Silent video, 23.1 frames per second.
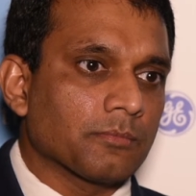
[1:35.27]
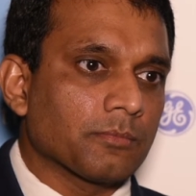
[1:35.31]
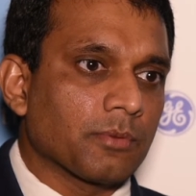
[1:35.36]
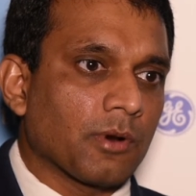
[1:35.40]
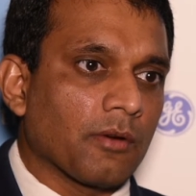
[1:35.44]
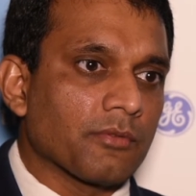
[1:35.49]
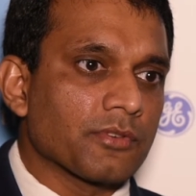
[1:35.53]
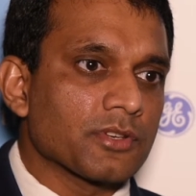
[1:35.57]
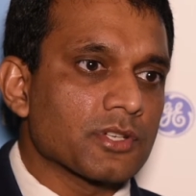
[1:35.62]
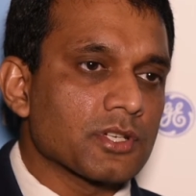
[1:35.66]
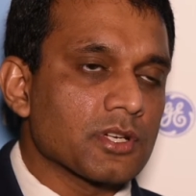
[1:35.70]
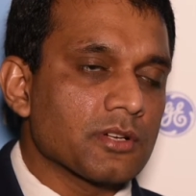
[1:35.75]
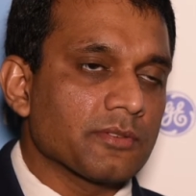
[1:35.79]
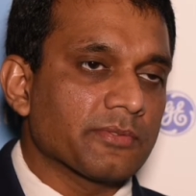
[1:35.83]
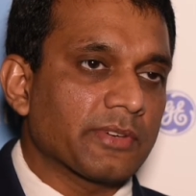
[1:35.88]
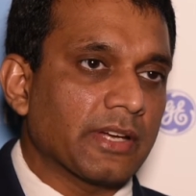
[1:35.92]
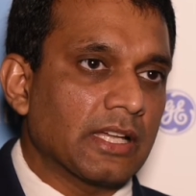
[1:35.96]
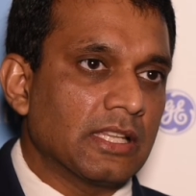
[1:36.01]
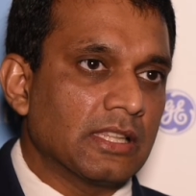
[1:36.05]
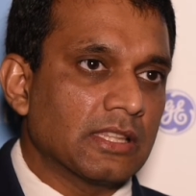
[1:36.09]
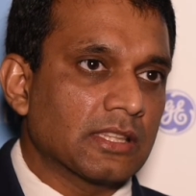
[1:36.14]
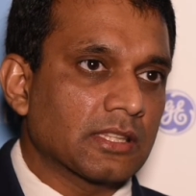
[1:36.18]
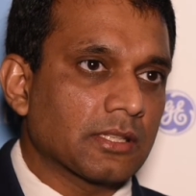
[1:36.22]
provision of
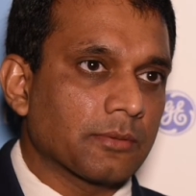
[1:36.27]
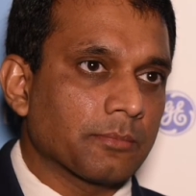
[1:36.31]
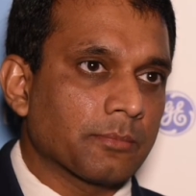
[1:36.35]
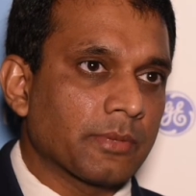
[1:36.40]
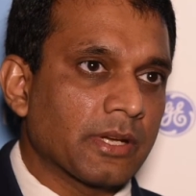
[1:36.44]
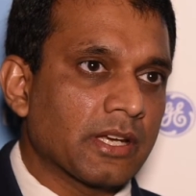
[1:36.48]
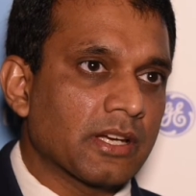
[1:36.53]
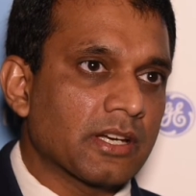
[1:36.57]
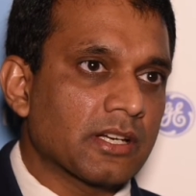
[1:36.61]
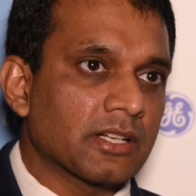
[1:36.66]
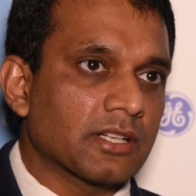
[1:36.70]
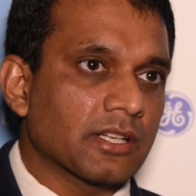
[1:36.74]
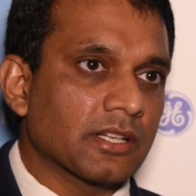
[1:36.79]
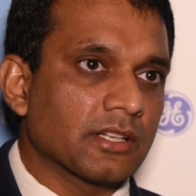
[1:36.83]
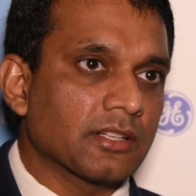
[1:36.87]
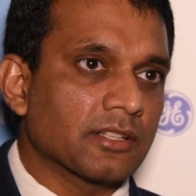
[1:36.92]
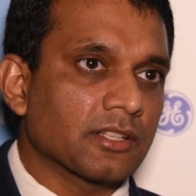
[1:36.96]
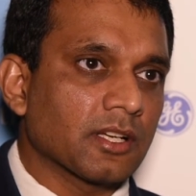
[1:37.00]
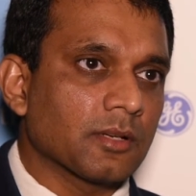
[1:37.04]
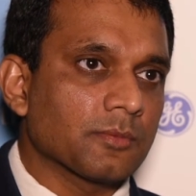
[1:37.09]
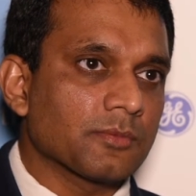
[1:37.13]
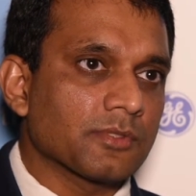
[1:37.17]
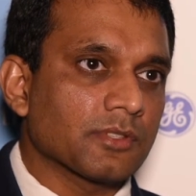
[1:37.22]
health be it
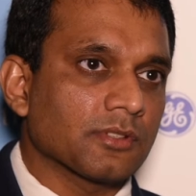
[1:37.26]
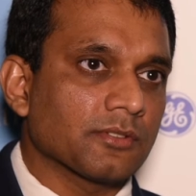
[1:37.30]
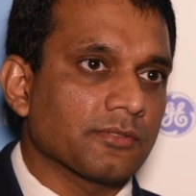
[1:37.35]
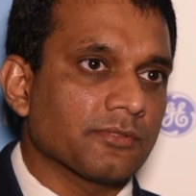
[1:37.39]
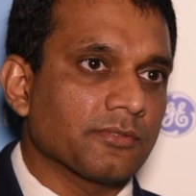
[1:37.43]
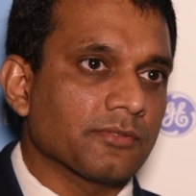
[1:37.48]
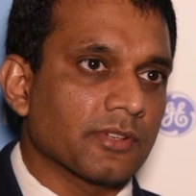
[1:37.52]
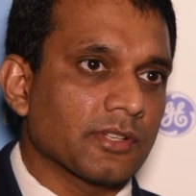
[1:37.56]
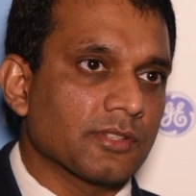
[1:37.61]
in terms of